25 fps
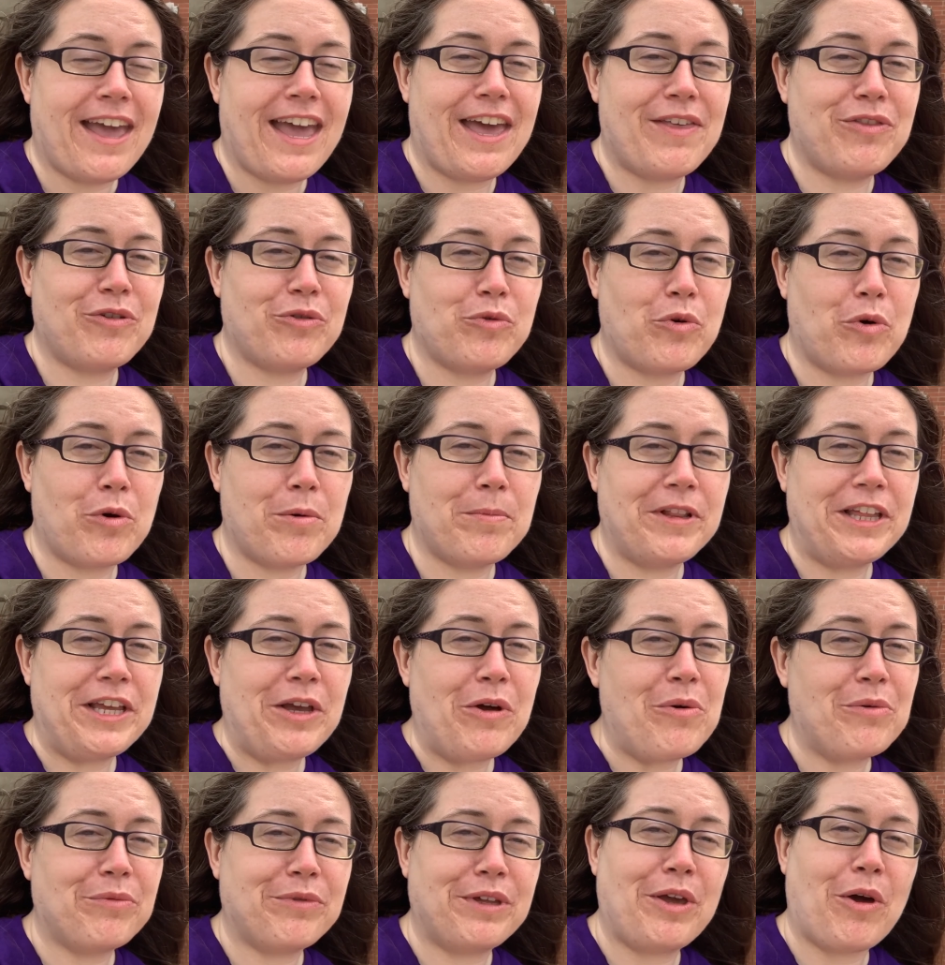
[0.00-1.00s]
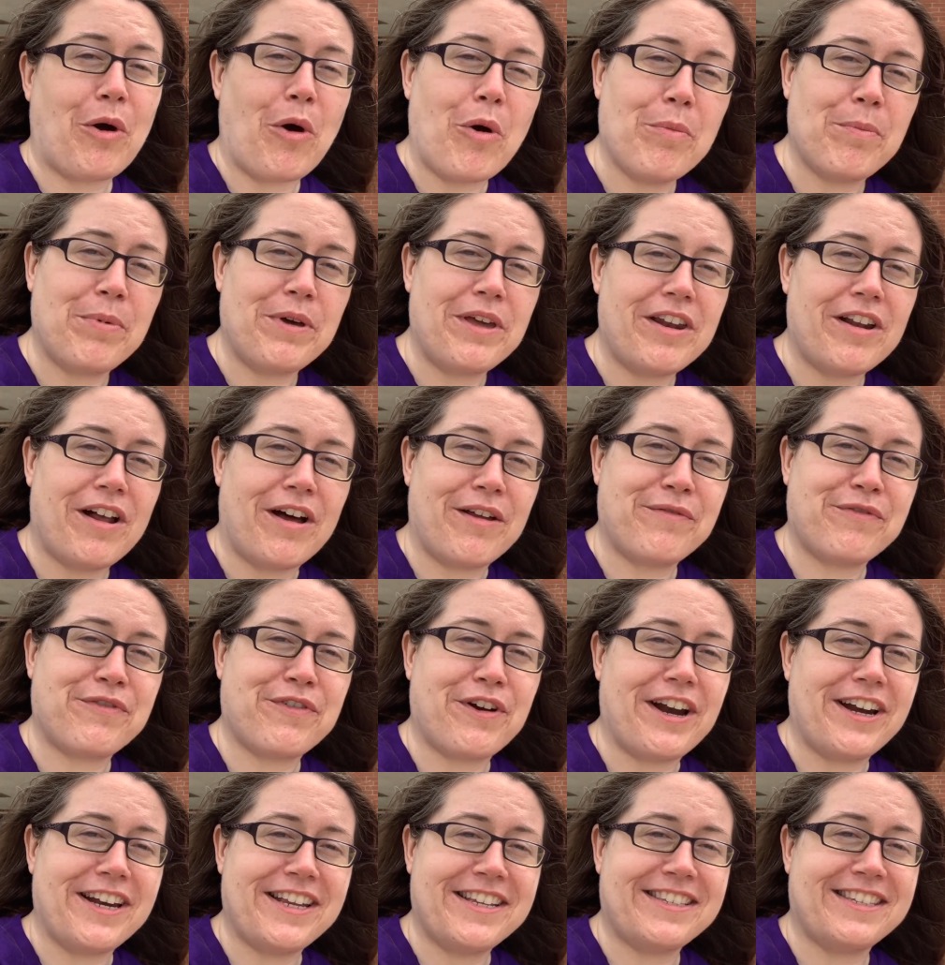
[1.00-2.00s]
and they're normally only open on
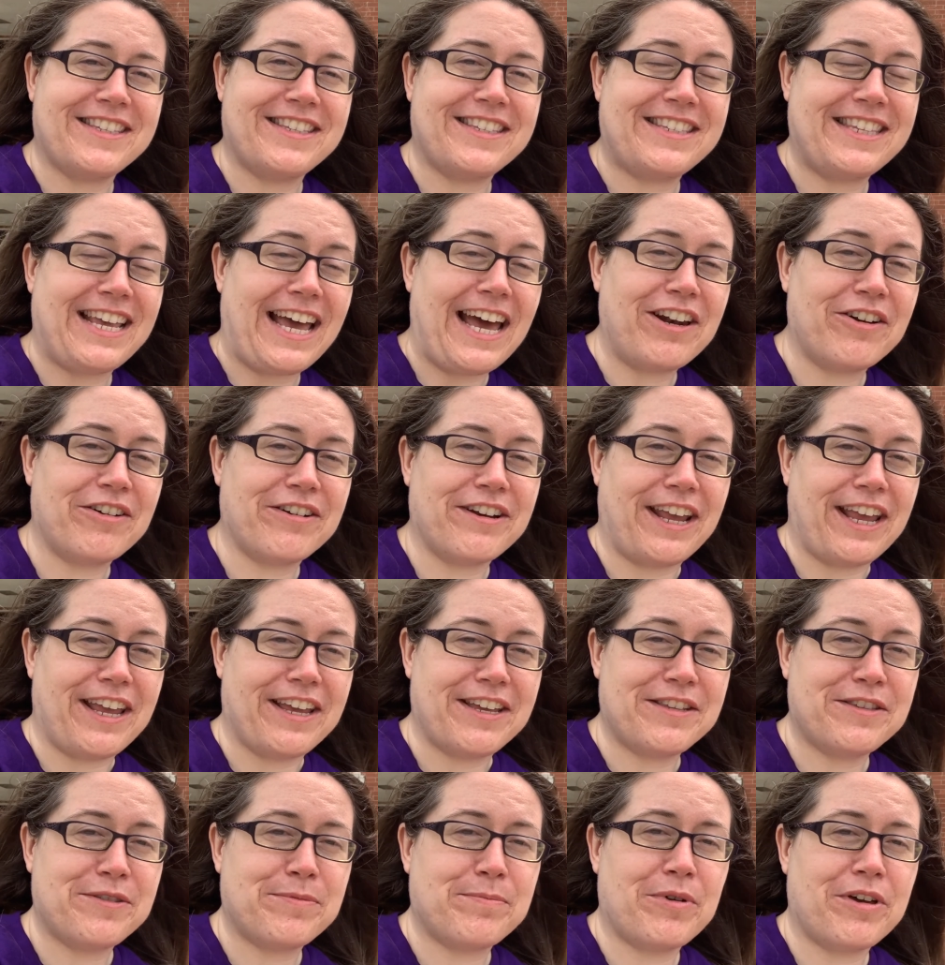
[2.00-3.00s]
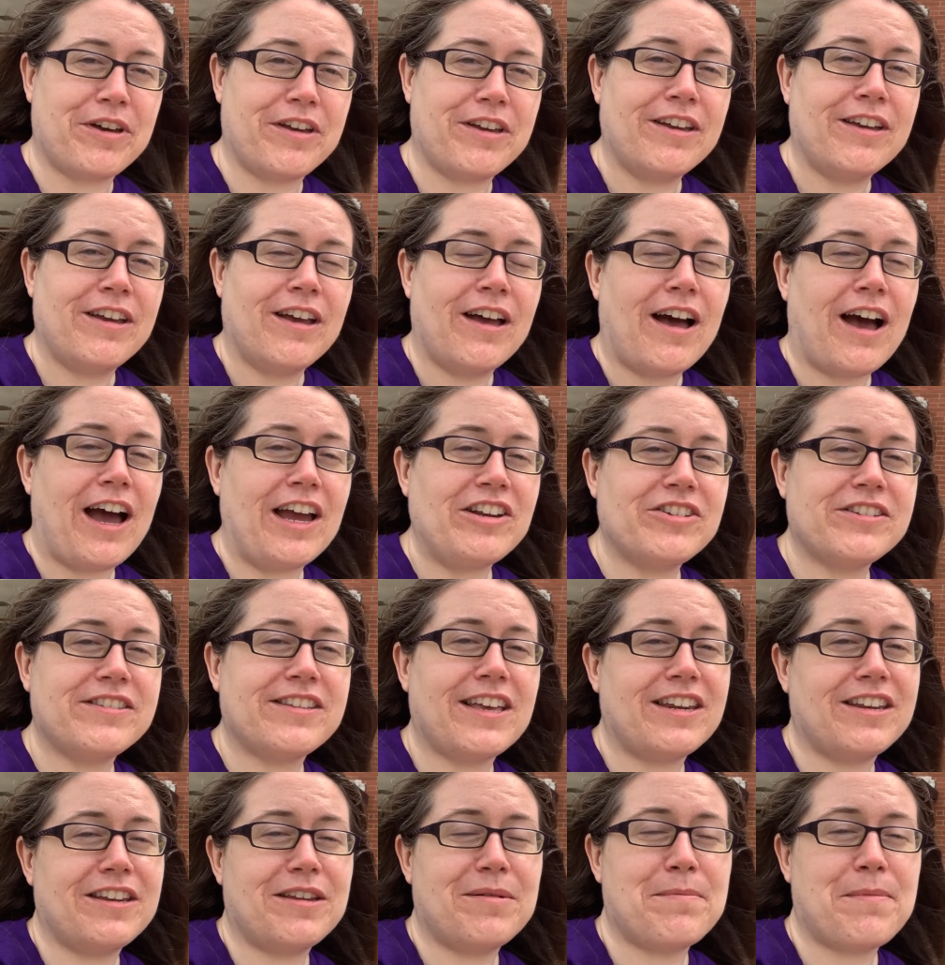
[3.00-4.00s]
Fridays and Saturdays, but I just
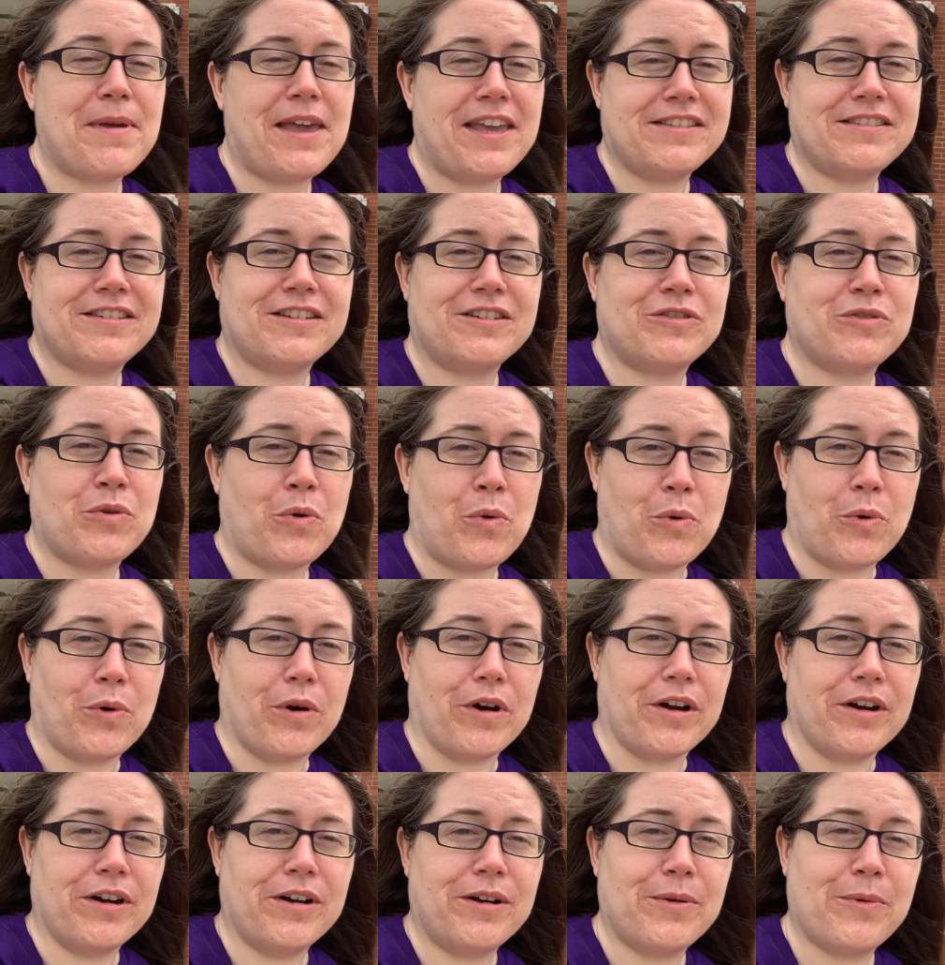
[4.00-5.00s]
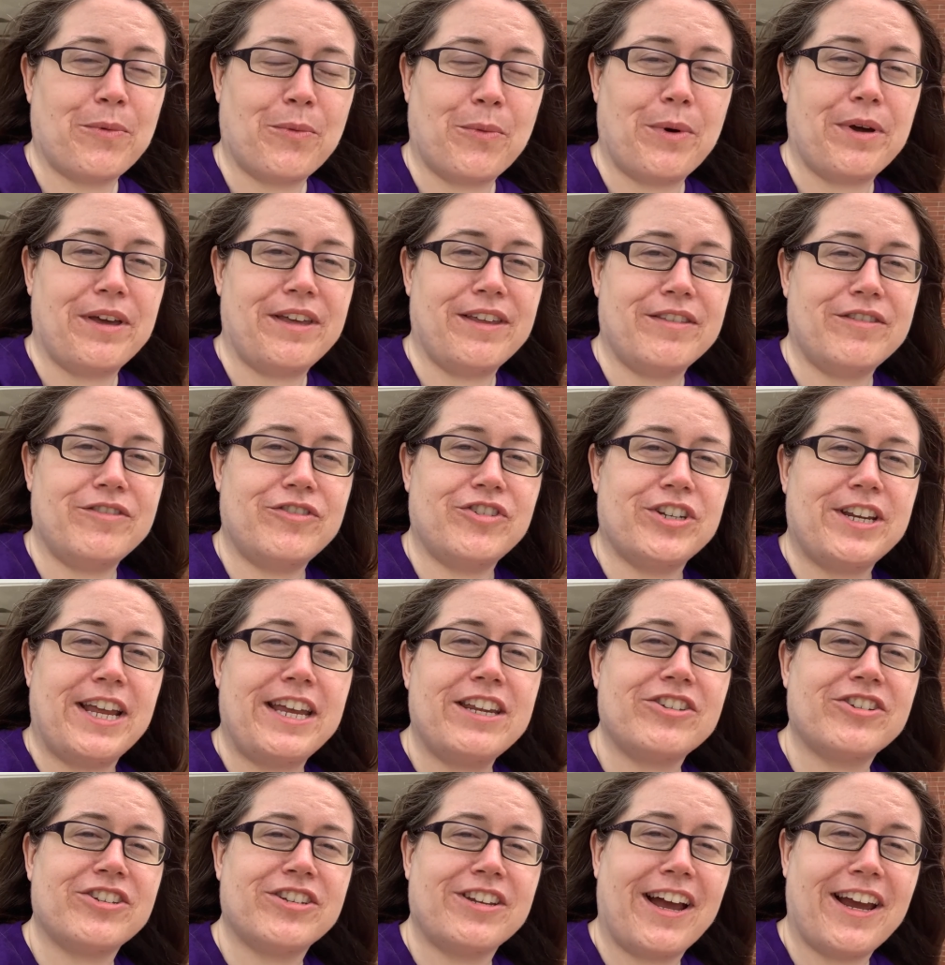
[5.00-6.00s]
had an amazing tour with
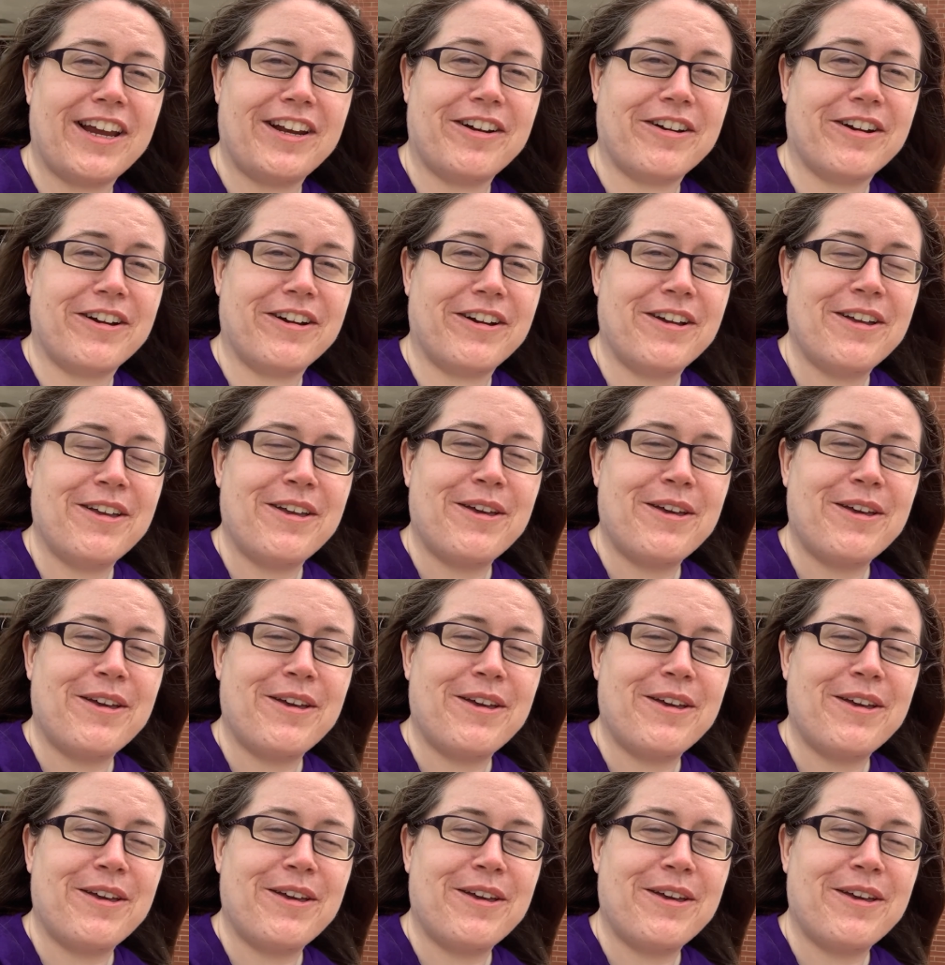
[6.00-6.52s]
Jeanette Schneider,